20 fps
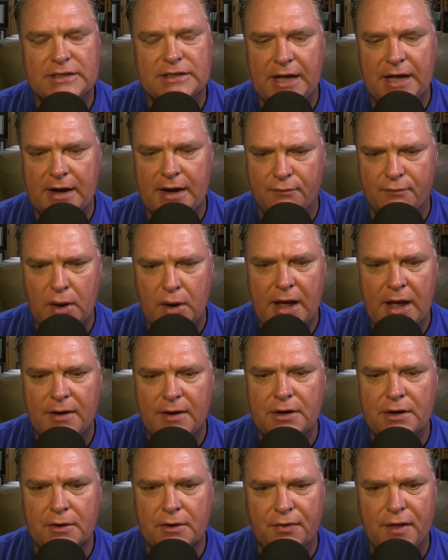And if we had
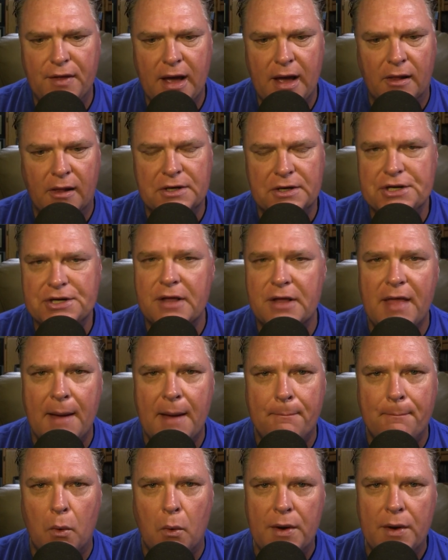good theology at
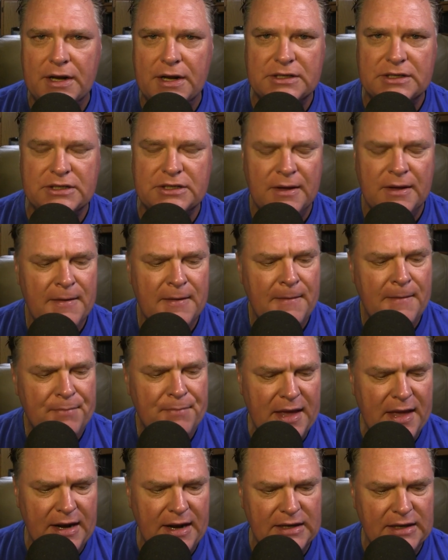that point,
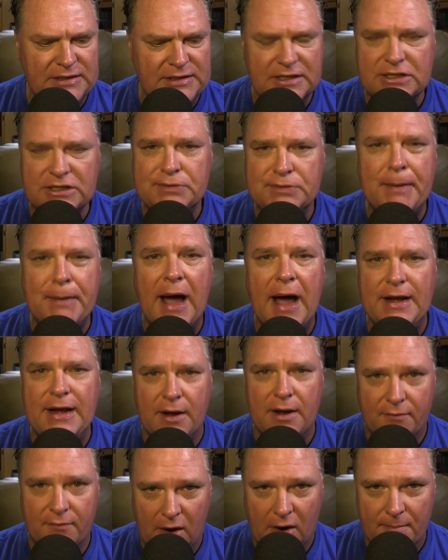it is in spite
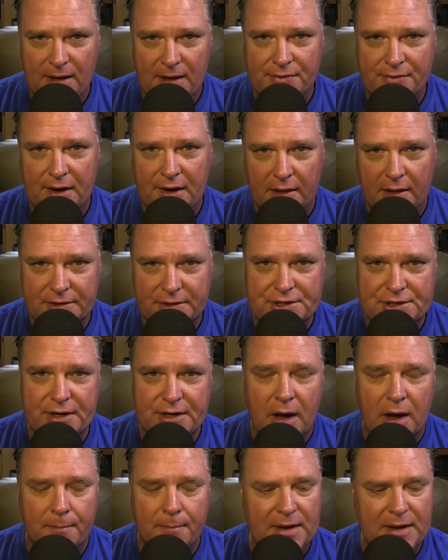of our methodology,
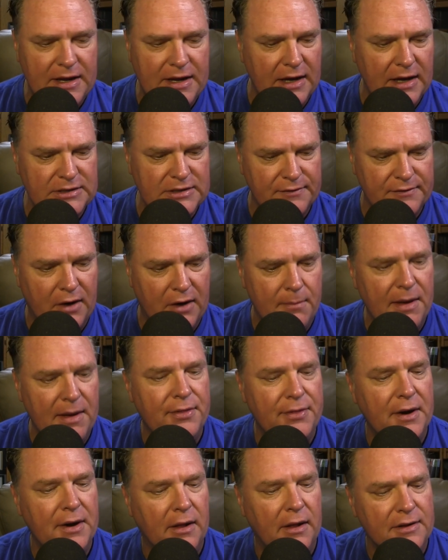not because of our
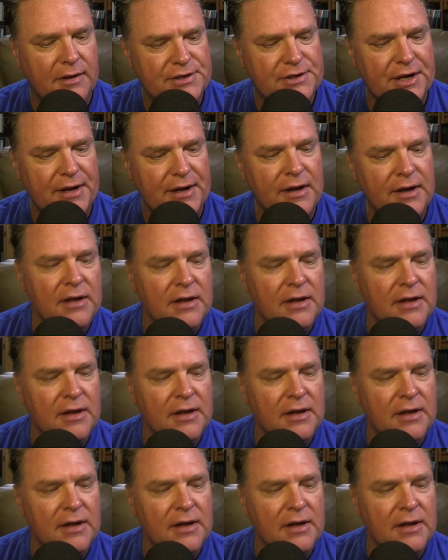methodology.